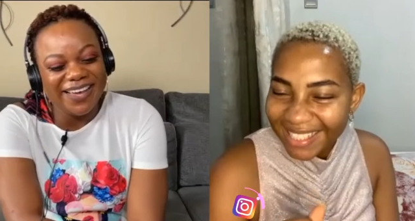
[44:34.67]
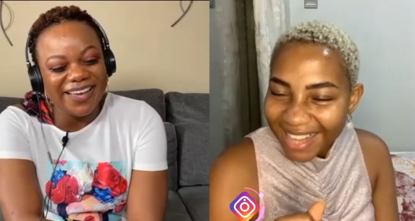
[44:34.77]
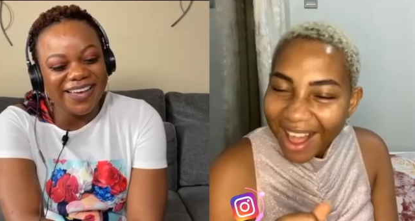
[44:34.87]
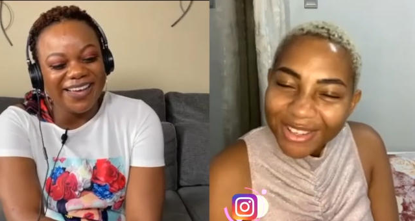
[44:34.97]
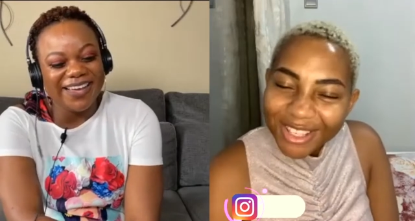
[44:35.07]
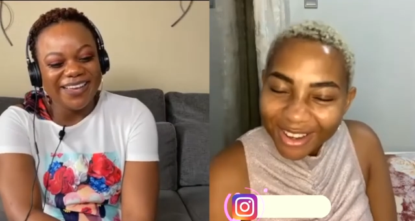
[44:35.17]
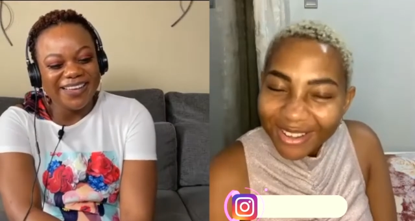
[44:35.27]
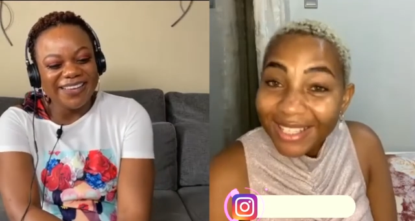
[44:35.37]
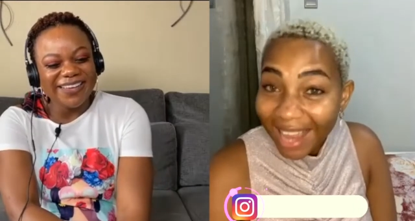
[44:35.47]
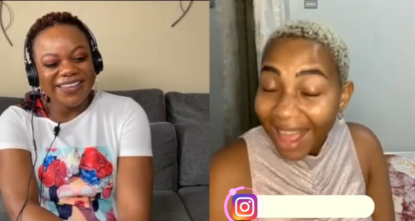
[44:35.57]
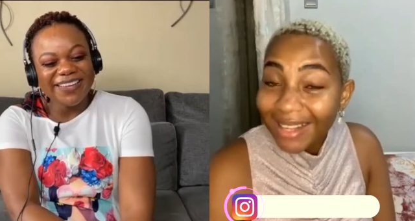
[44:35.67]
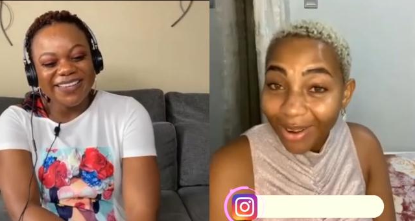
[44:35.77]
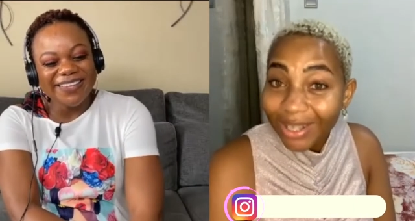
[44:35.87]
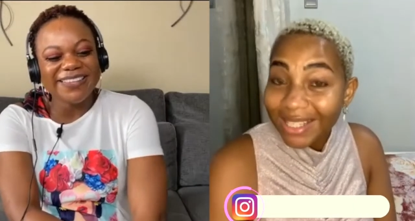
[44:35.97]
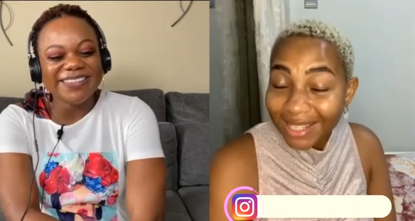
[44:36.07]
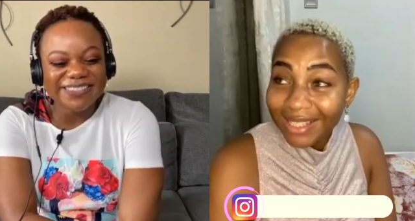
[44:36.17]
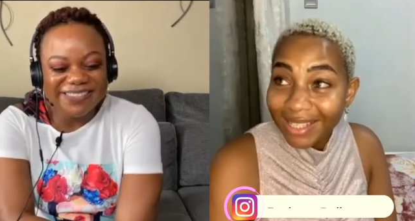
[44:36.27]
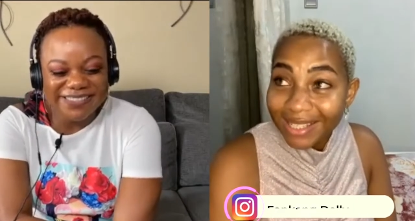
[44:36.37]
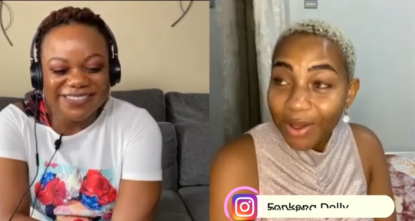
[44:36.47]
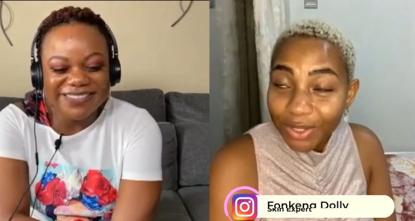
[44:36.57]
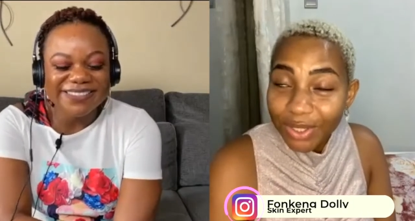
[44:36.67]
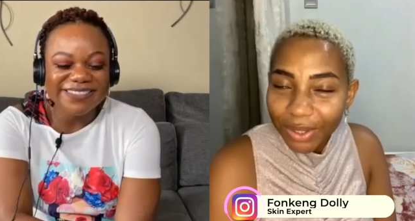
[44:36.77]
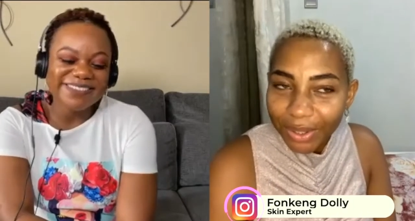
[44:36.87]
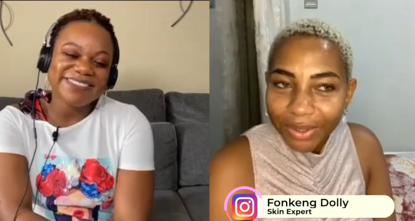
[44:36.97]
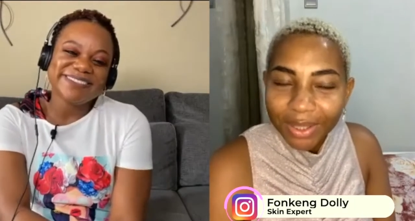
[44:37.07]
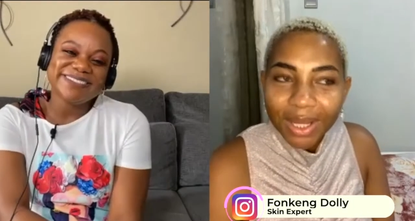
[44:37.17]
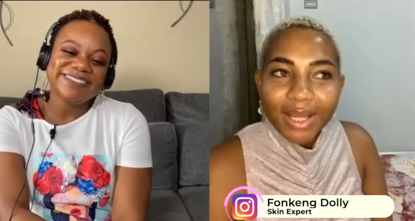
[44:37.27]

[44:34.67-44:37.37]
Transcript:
Speaker 1: sounds so, yeah, honestly, this sounds so good.